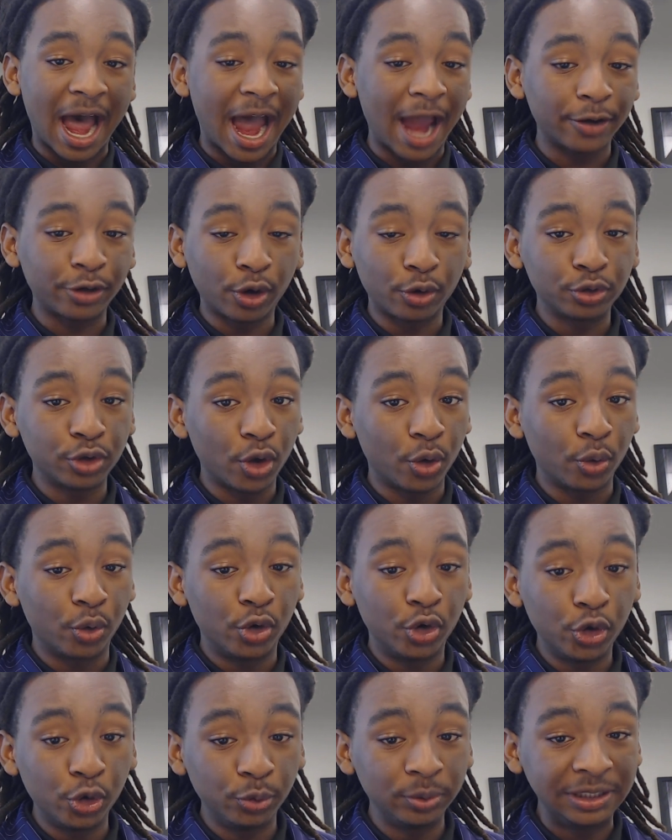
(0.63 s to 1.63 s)
I don't
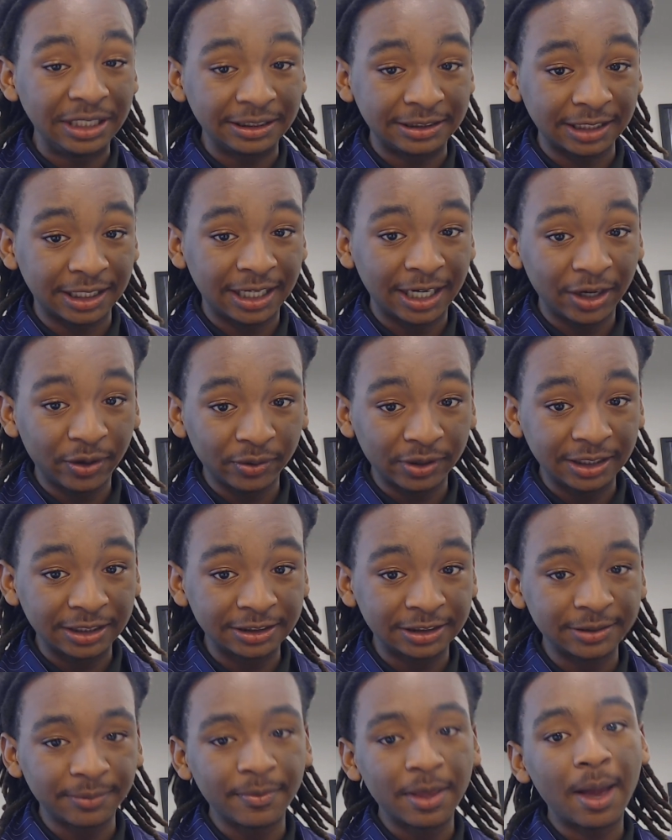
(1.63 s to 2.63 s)
know who needs to hear
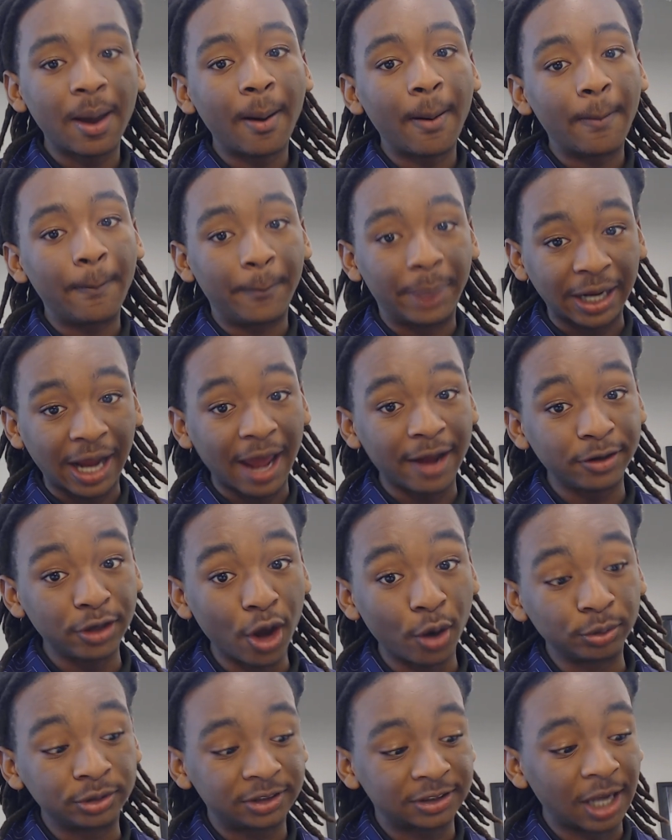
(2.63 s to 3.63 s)
this, but I
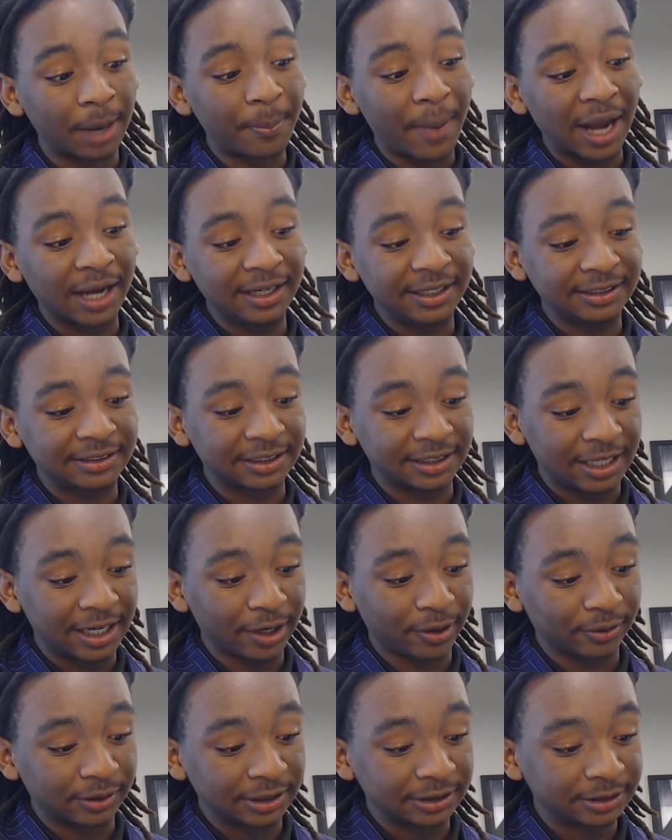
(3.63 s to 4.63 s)
know somebody needs to
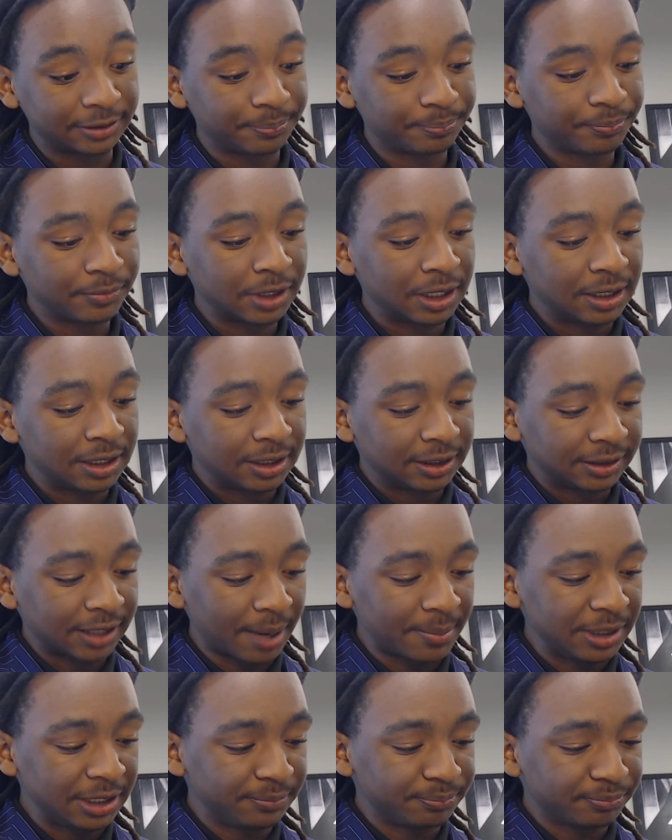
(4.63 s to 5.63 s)
hear this.
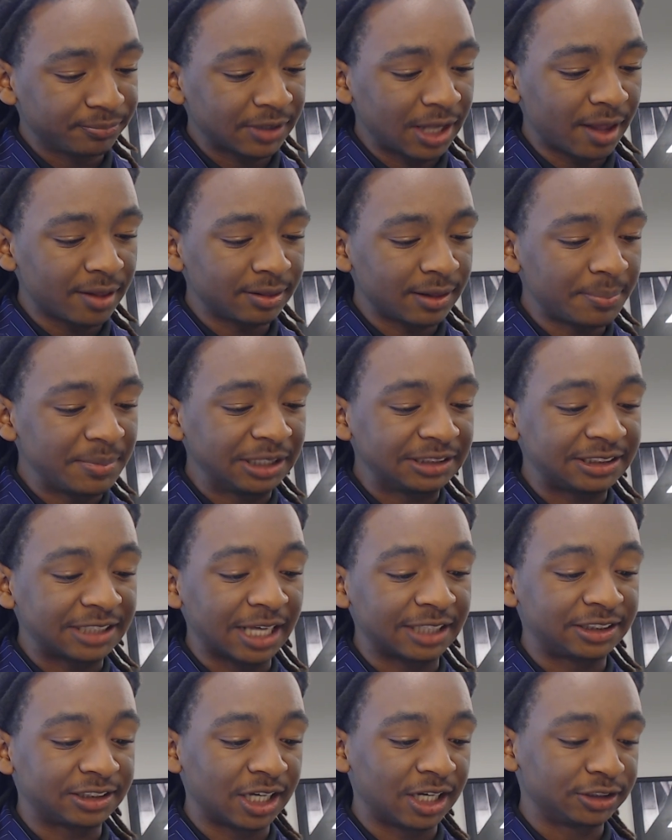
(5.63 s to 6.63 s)
Let me
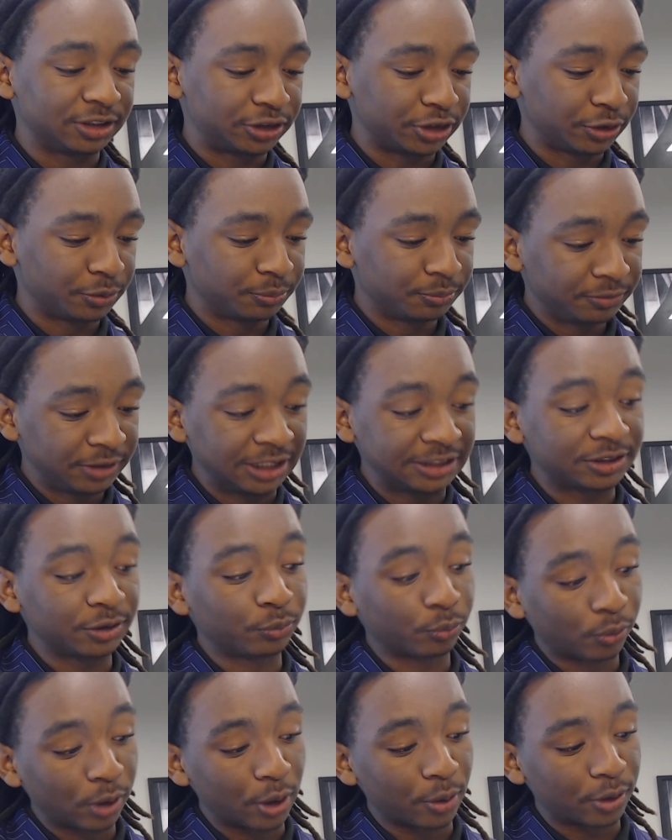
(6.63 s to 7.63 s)
say something to you.
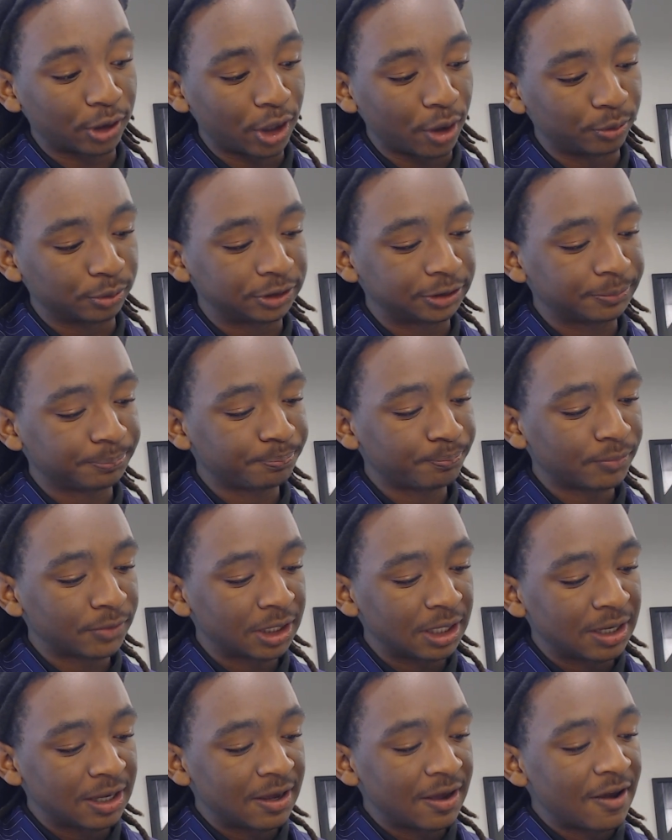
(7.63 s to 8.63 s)
Listen real close.
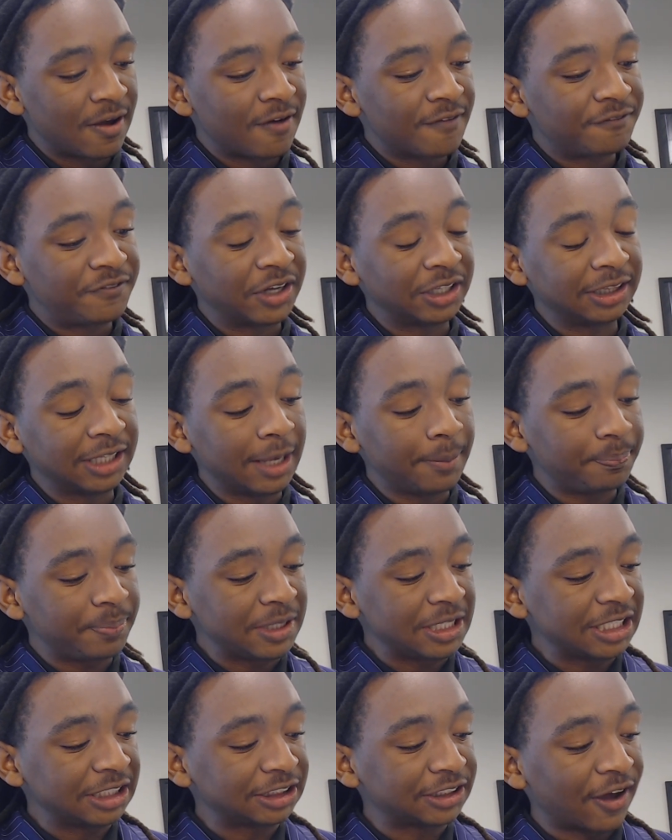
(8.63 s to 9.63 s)

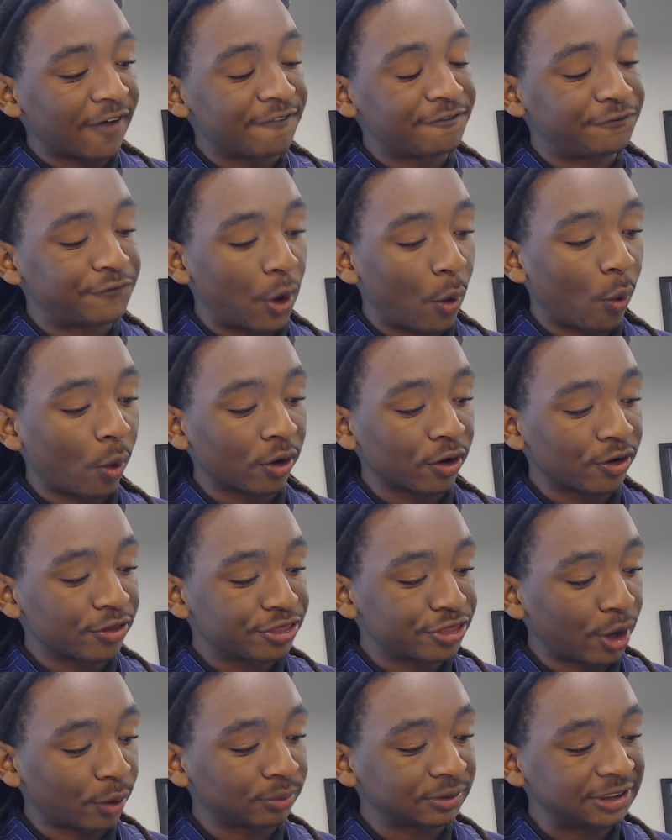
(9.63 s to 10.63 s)
Philippians
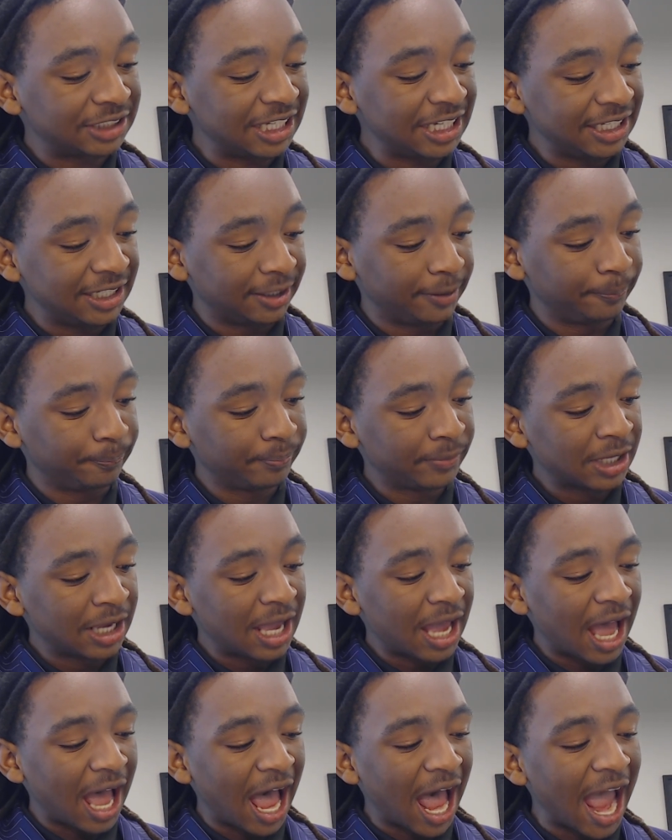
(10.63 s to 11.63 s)
4:13.
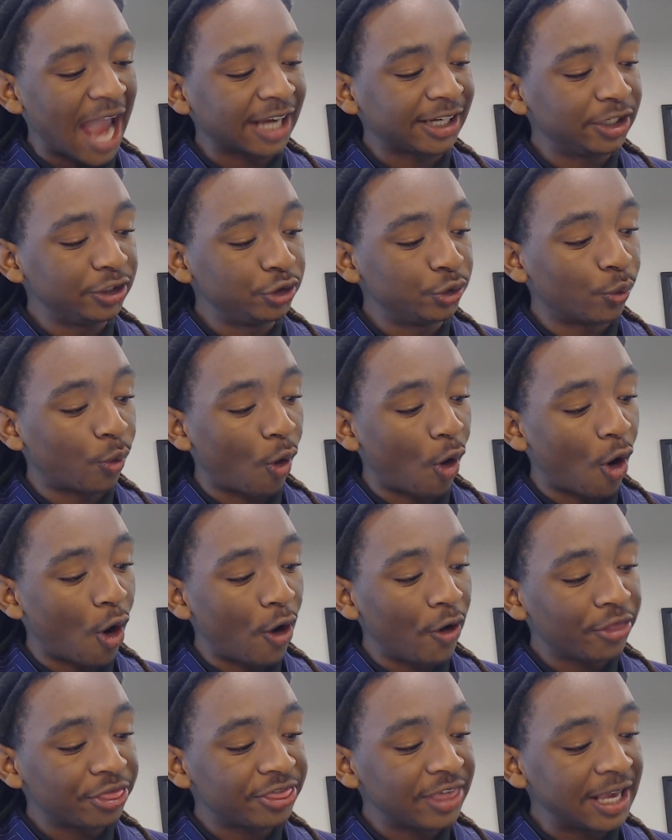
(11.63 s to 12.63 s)
I can do
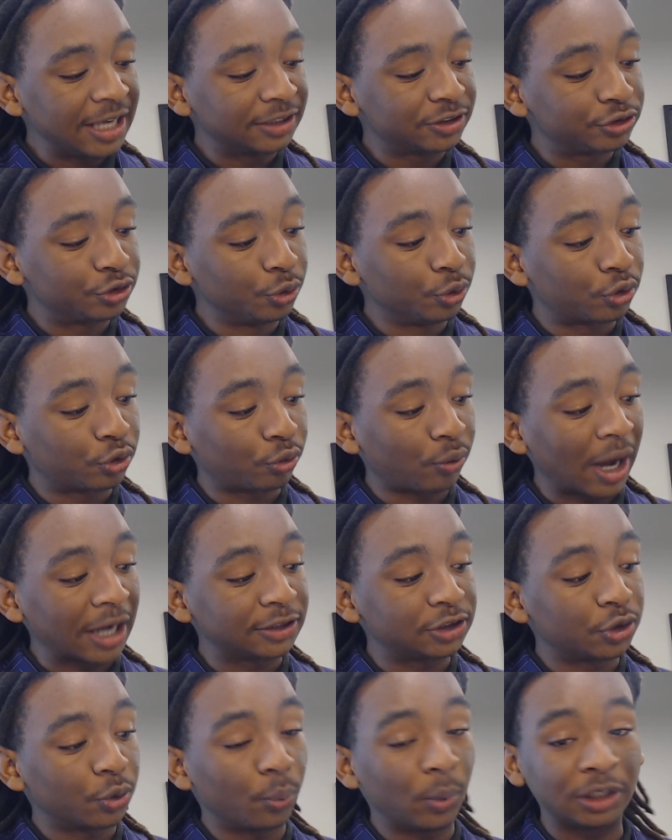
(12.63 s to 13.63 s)
all things through
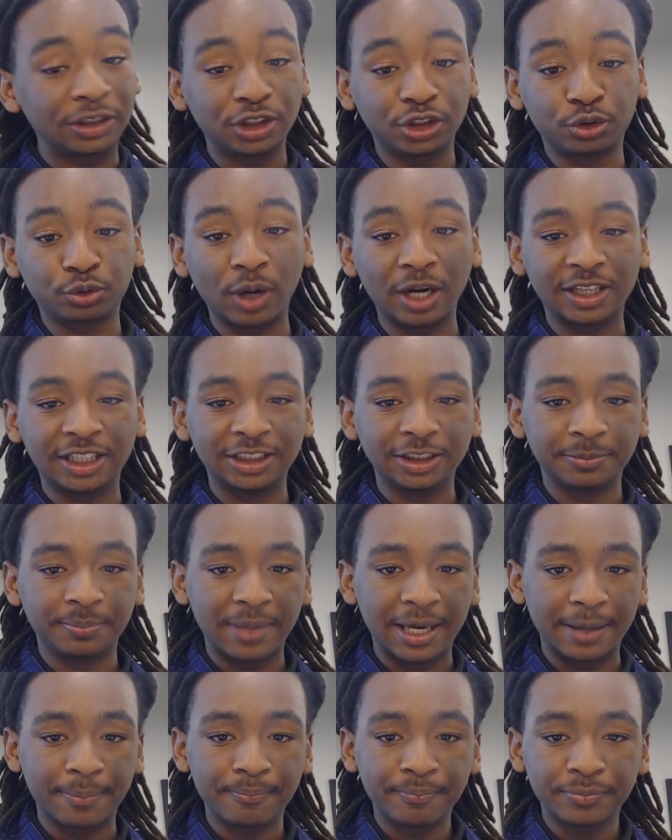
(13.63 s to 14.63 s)
Christ which strengthens
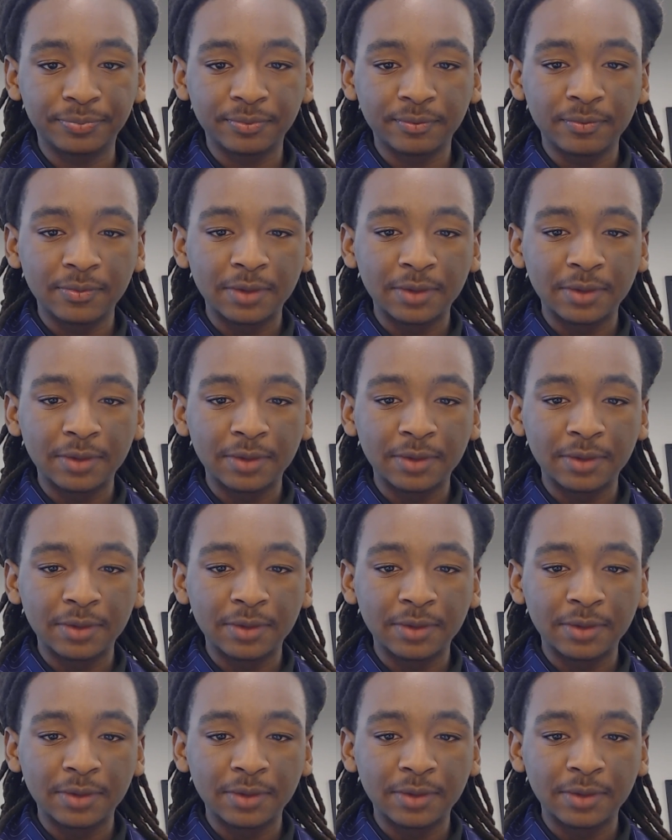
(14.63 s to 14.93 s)
me.